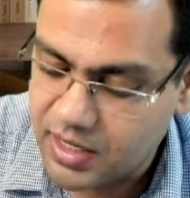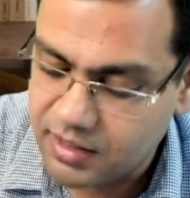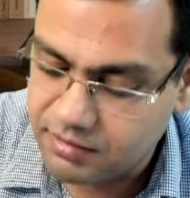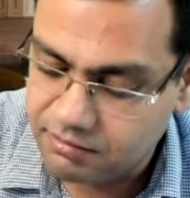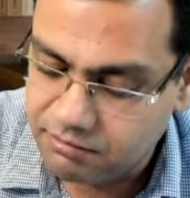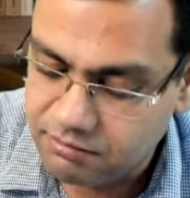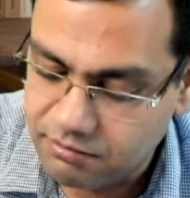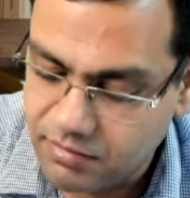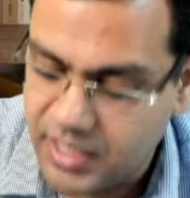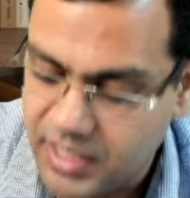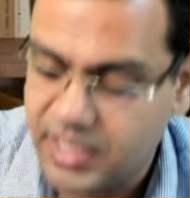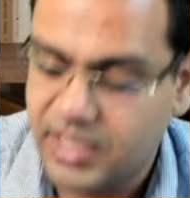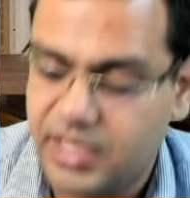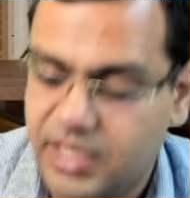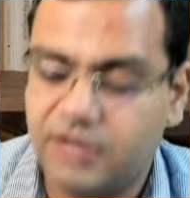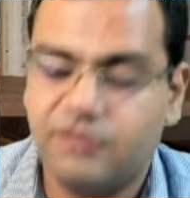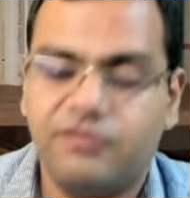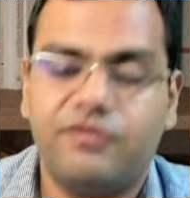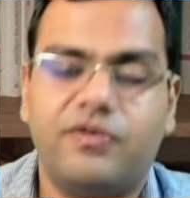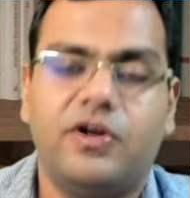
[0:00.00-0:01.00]

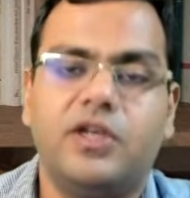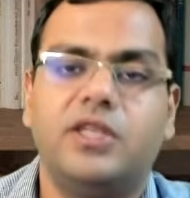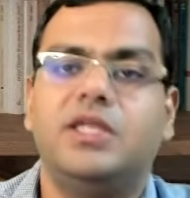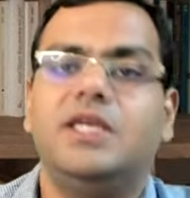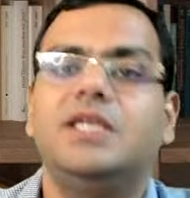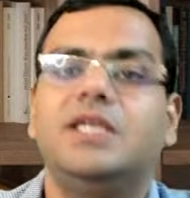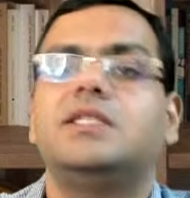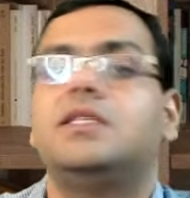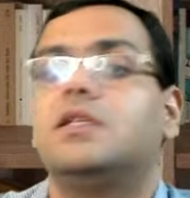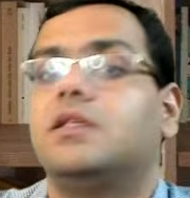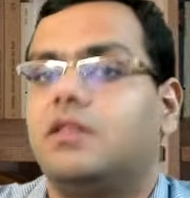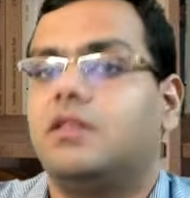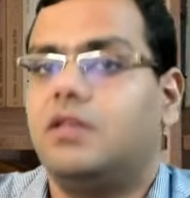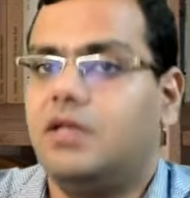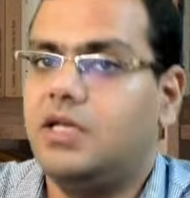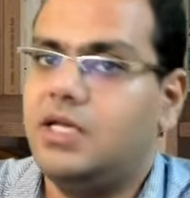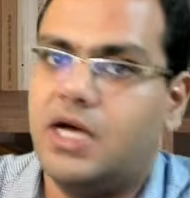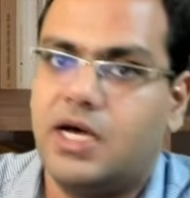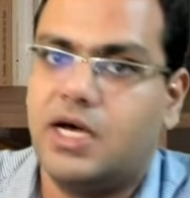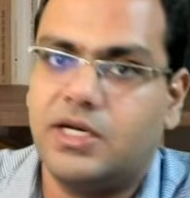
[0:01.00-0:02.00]
money for these
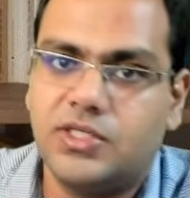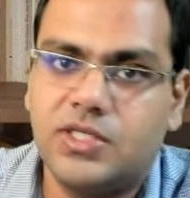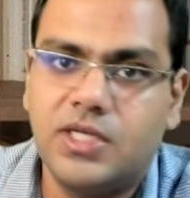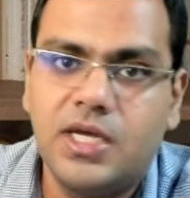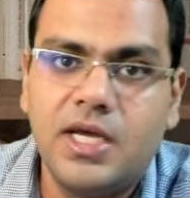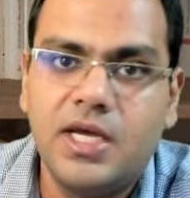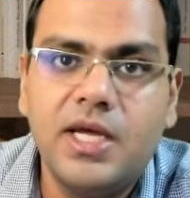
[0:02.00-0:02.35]
3 hours.